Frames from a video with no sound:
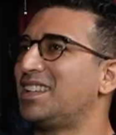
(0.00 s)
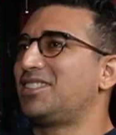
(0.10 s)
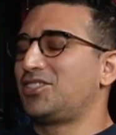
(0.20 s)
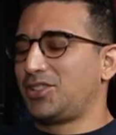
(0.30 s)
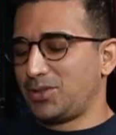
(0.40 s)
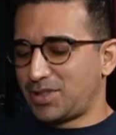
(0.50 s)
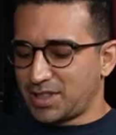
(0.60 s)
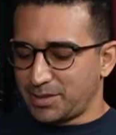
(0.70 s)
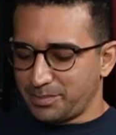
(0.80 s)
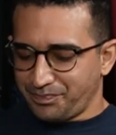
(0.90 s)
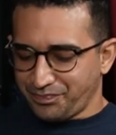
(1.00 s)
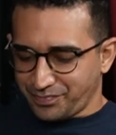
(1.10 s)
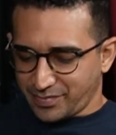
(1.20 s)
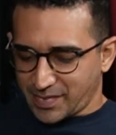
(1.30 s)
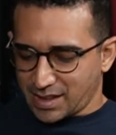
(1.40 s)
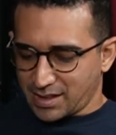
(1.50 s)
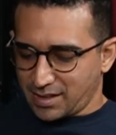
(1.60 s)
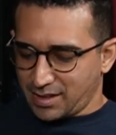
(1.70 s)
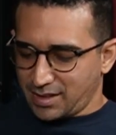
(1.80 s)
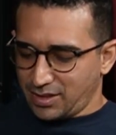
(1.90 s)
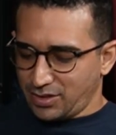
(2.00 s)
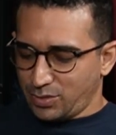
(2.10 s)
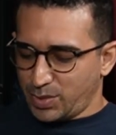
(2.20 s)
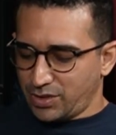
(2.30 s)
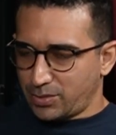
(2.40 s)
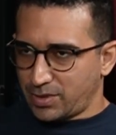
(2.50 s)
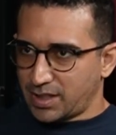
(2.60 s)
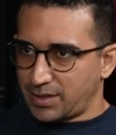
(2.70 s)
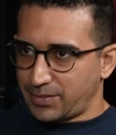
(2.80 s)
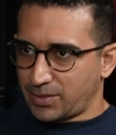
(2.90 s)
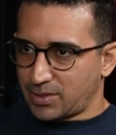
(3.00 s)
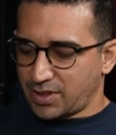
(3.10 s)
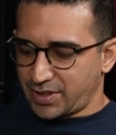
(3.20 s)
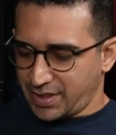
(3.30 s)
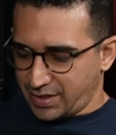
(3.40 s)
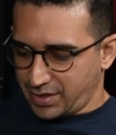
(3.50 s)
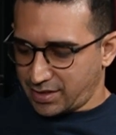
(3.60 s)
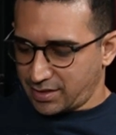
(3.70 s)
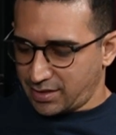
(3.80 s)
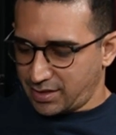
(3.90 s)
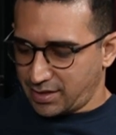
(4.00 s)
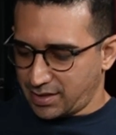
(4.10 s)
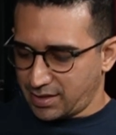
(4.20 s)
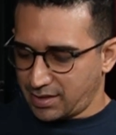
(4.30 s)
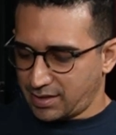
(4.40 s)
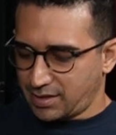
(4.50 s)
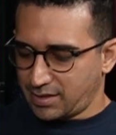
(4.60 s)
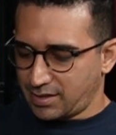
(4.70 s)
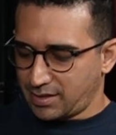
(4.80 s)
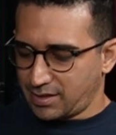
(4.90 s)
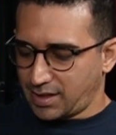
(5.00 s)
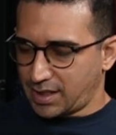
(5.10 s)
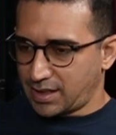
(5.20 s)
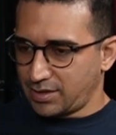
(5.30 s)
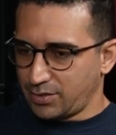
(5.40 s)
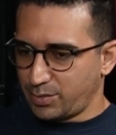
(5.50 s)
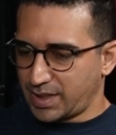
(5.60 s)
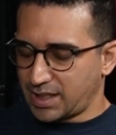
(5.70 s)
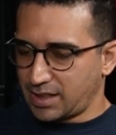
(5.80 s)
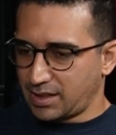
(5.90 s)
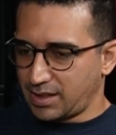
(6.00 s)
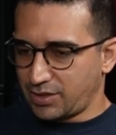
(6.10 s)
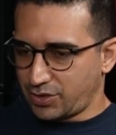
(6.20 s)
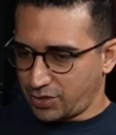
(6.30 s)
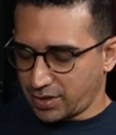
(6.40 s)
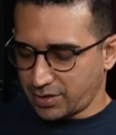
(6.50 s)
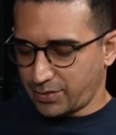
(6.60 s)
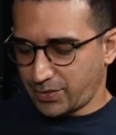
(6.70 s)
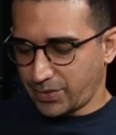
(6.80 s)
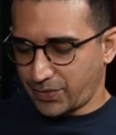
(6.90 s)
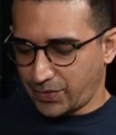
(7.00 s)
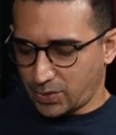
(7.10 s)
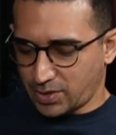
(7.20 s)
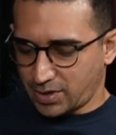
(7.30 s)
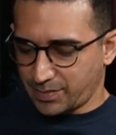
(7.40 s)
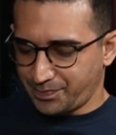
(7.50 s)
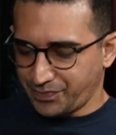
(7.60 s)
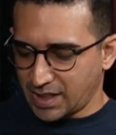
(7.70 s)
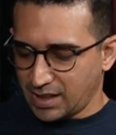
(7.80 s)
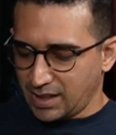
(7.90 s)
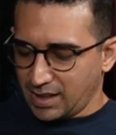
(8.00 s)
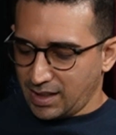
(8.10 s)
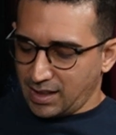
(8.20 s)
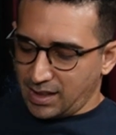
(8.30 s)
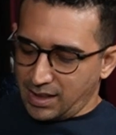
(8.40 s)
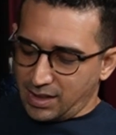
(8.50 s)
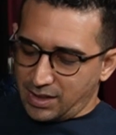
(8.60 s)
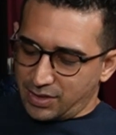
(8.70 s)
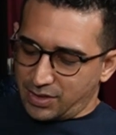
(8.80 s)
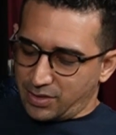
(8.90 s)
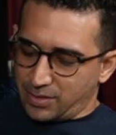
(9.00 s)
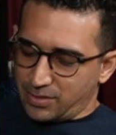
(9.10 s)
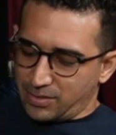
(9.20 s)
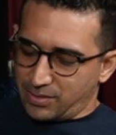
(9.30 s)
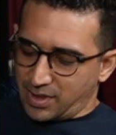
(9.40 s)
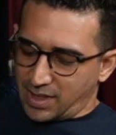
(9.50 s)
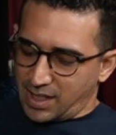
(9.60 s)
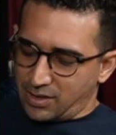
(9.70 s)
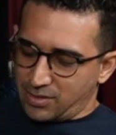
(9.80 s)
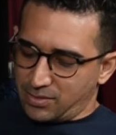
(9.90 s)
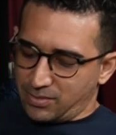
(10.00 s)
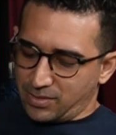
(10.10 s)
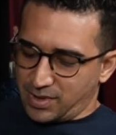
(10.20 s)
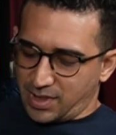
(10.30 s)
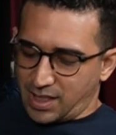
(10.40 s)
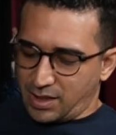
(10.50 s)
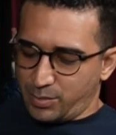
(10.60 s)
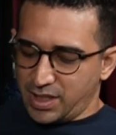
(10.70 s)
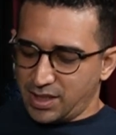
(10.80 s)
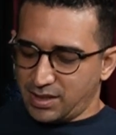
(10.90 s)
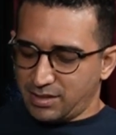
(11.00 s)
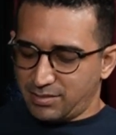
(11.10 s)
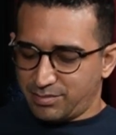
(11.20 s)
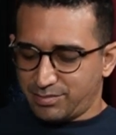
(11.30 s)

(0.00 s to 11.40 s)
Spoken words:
So you've been doing it for 6 years, and you've been an instructor for 4. So how many...